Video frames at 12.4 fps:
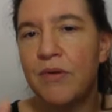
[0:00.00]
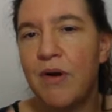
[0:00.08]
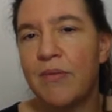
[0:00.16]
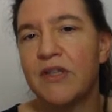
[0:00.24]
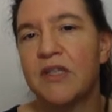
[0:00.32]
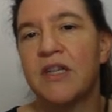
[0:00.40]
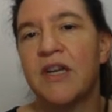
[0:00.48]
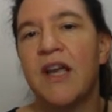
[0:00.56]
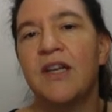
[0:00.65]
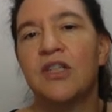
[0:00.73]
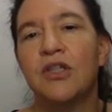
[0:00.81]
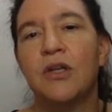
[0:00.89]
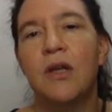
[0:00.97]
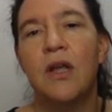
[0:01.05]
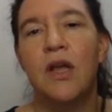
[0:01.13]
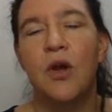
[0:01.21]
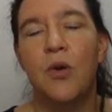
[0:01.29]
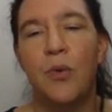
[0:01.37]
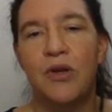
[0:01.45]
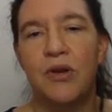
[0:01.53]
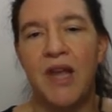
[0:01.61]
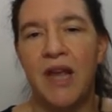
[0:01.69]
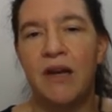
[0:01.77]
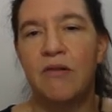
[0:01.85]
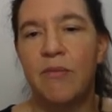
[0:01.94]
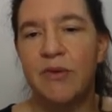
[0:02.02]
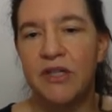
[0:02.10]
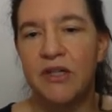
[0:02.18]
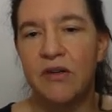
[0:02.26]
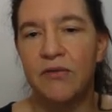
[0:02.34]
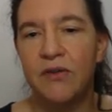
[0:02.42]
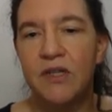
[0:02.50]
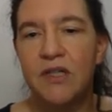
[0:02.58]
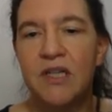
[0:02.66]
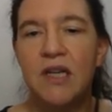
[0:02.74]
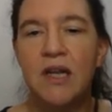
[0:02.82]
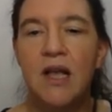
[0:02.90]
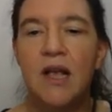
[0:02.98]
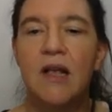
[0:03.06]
representation where you can represent infinity,